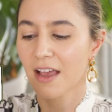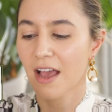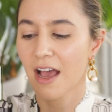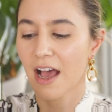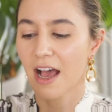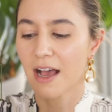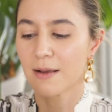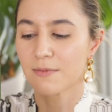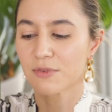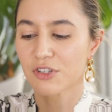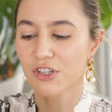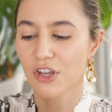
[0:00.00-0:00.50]

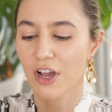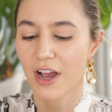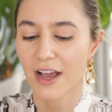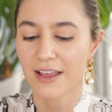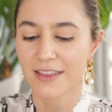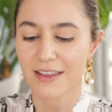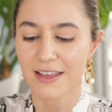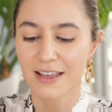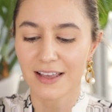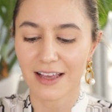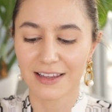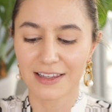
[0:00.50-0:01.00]
Um, so I
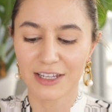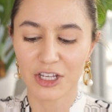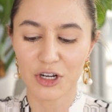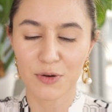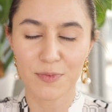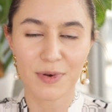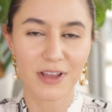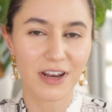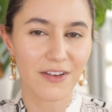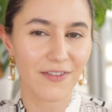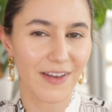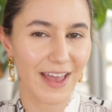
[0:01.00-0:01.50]
think a little
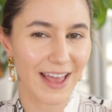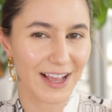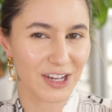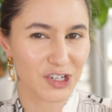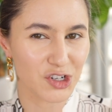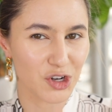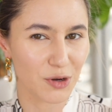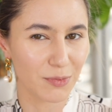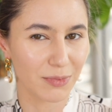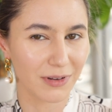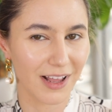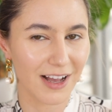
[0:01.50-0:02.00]
bit of
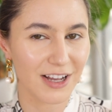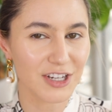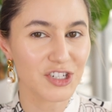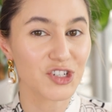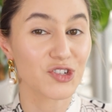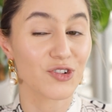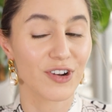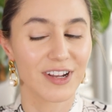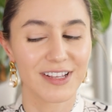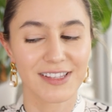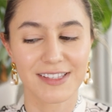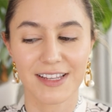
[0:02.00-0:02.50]
extra blush
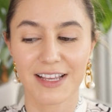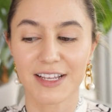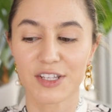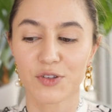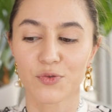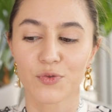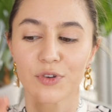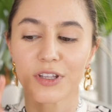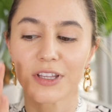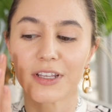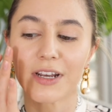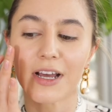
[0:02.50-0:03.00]
translates
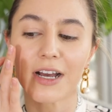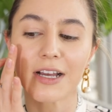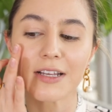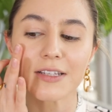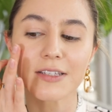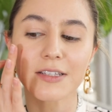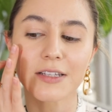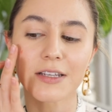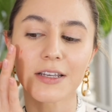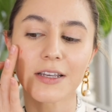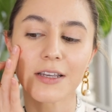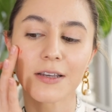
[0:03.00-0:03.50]
really
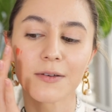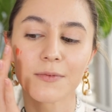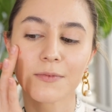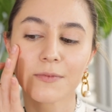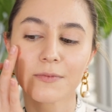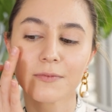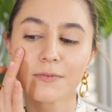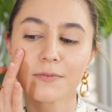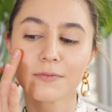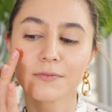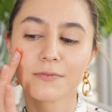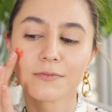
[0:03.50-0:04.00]
nicely.
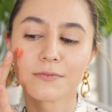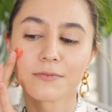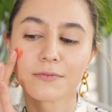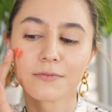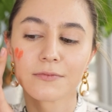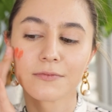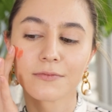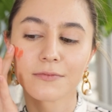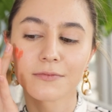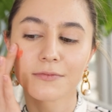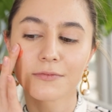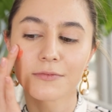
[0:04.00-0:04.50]

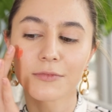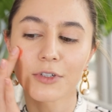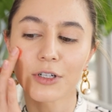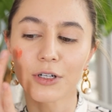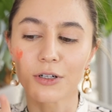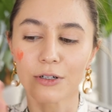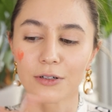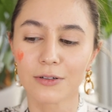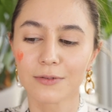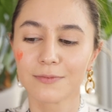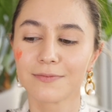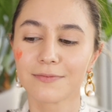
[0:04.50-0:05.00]

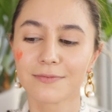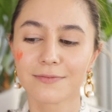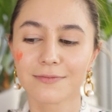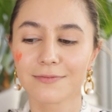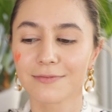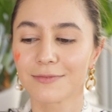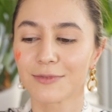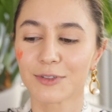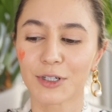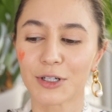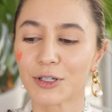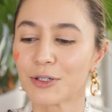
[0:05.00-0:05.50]
Oh,
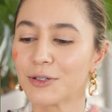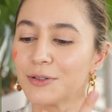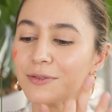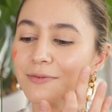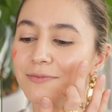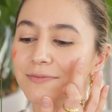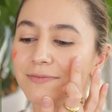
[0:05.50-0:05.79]
oh.